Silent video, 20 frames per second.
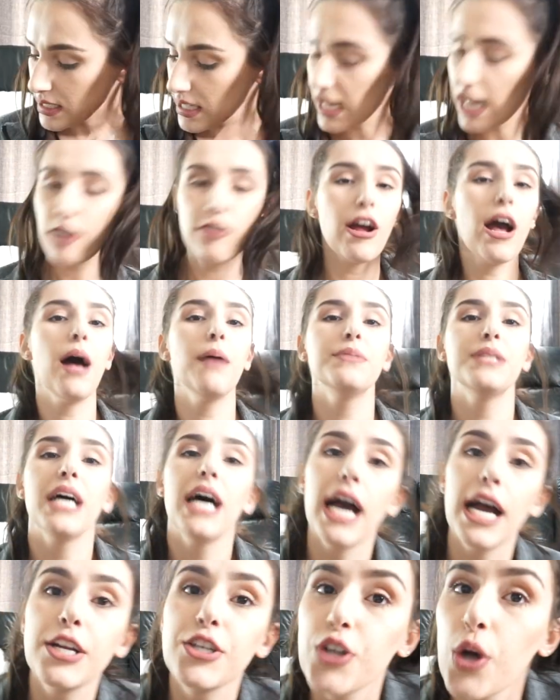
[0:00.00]
thing I grabbed,
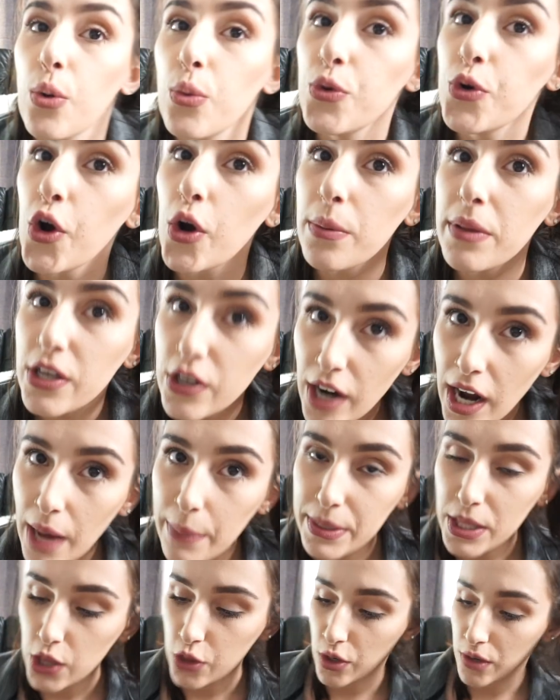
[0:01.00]
I don't normally grab
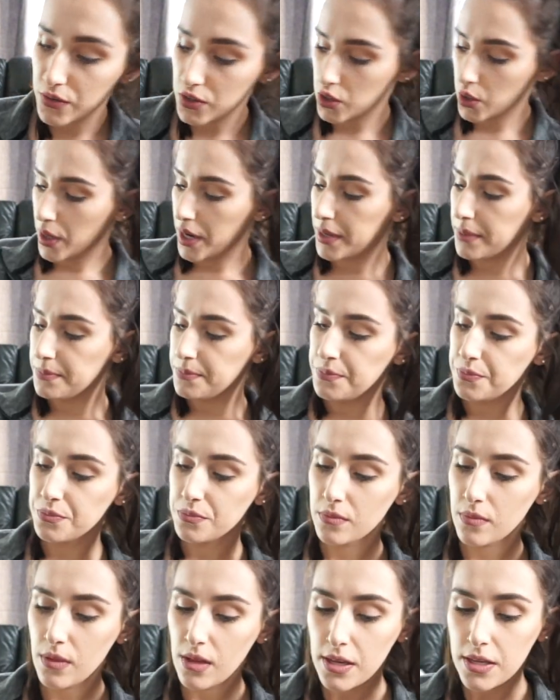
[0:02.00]
at the thrift store.
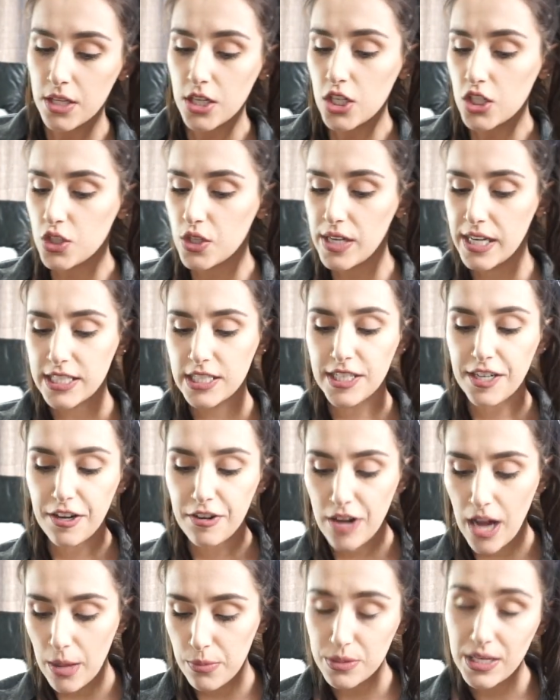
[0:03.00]
So the next thing I
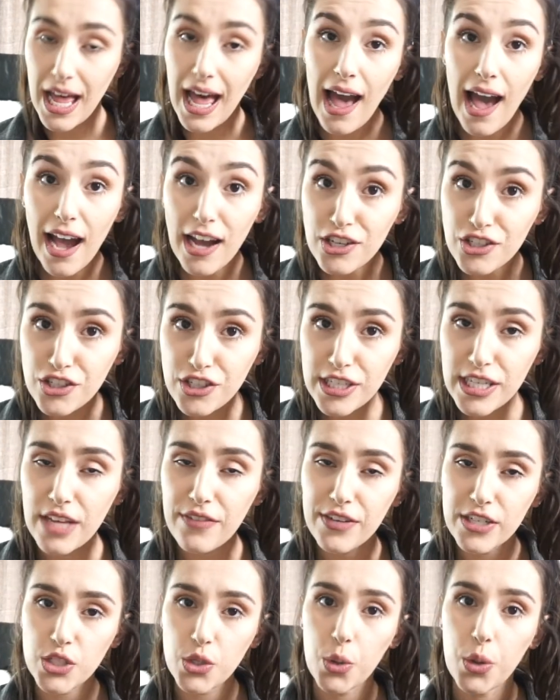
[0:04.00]
grabbed is actually a
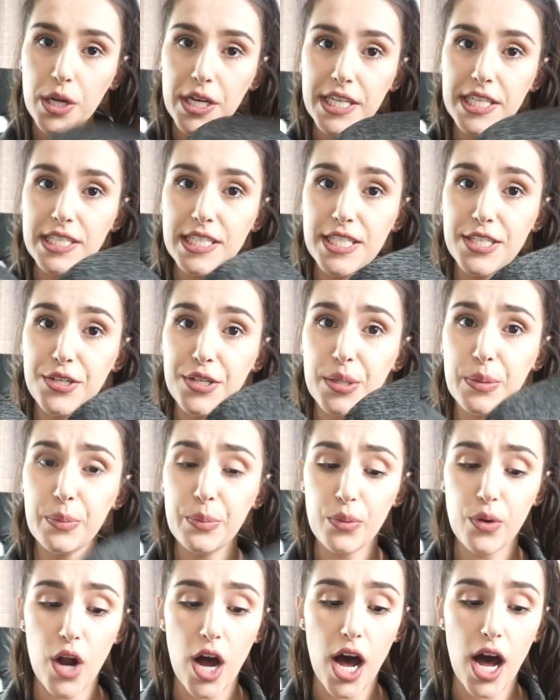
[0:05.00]
Victoria's Secret
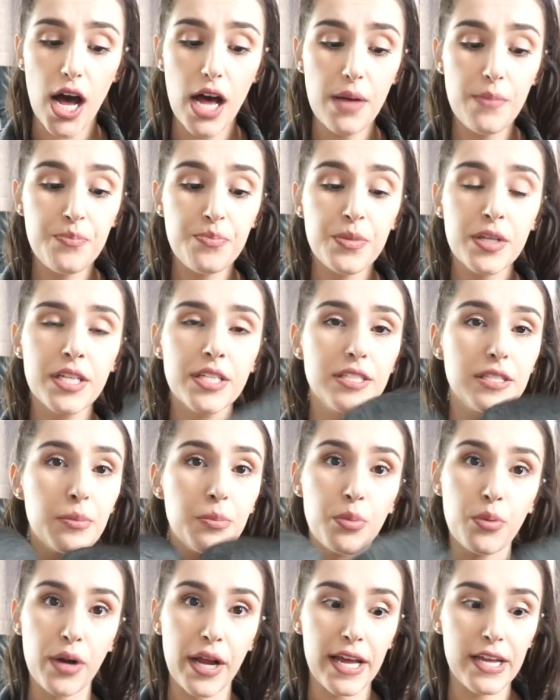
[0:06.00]
bra. It's a
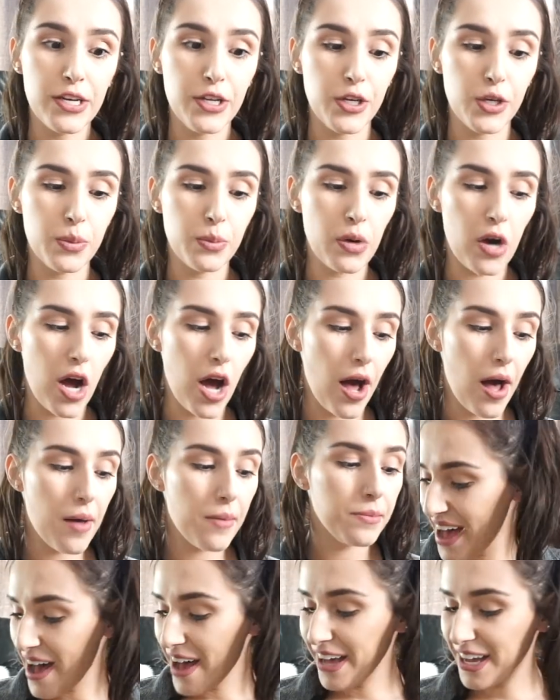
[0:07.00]
brand new bra.
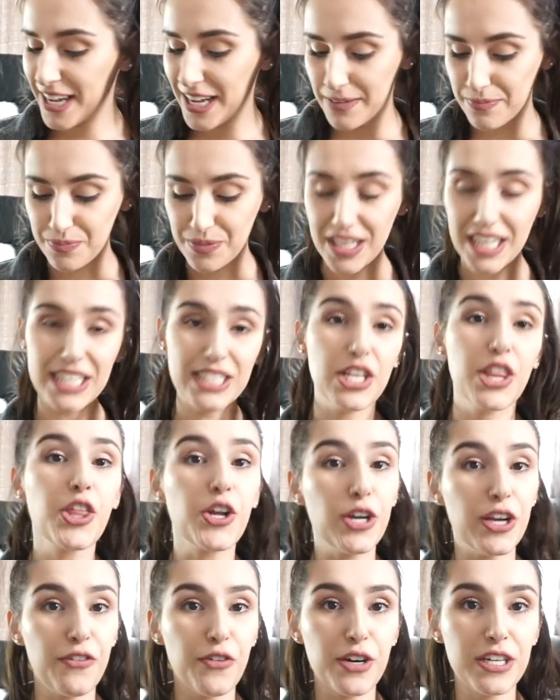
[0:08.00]
Um, it is a
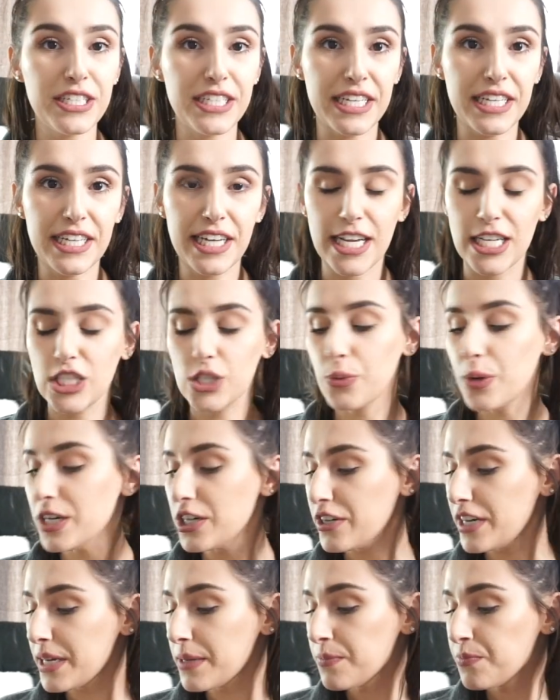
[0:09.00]
thirty-four D in case you're
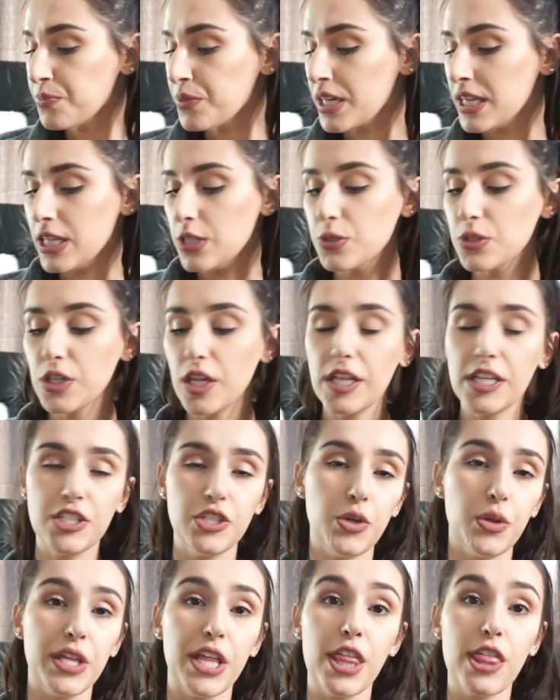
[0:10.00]
wondering. This was
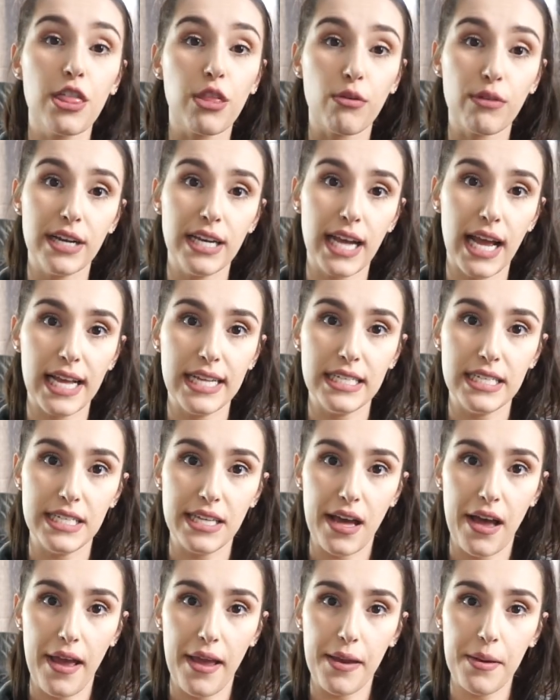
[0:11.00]
actually only three
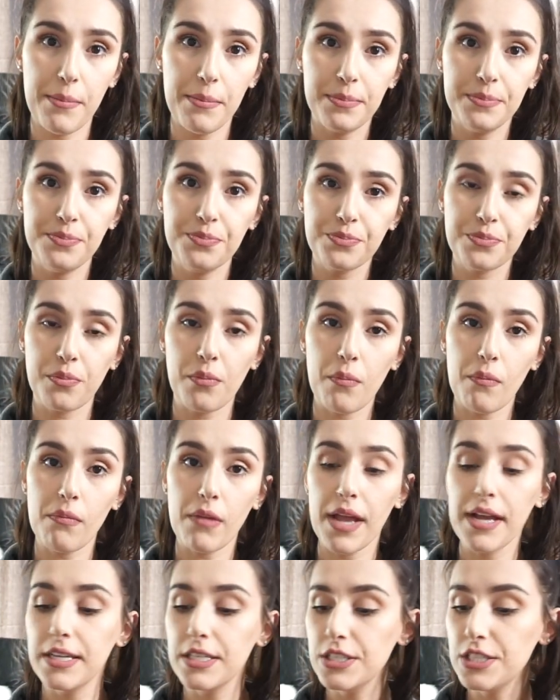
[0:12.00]
ninety-nine.
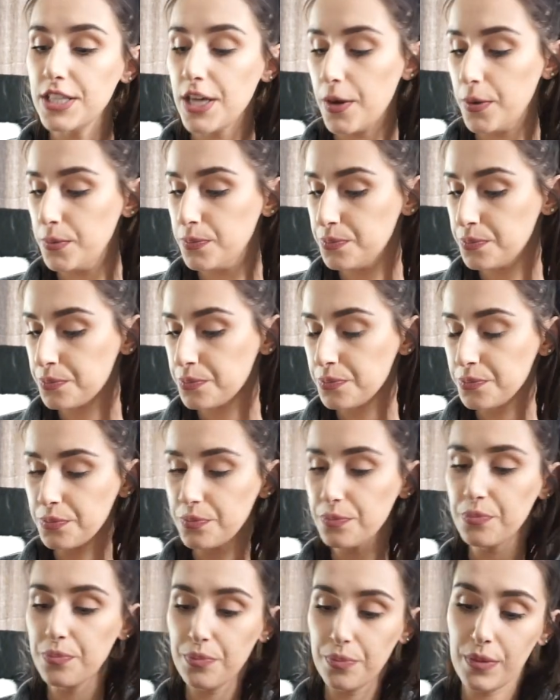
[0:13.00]
So,
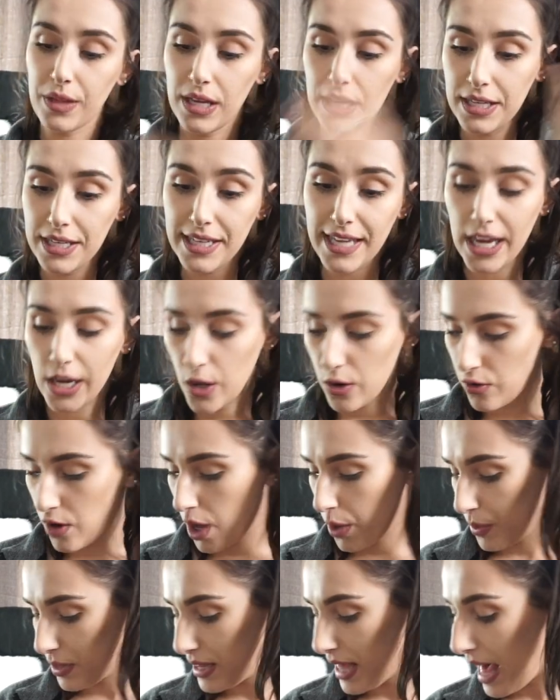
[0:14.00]
can't go
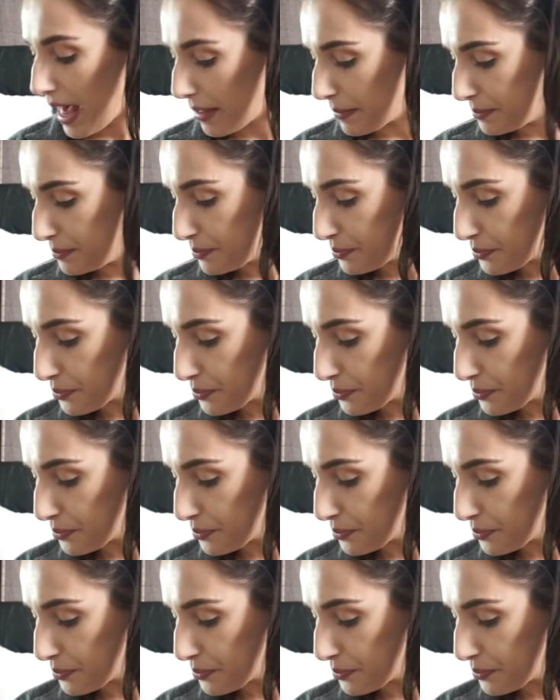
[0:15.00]
wrong with that.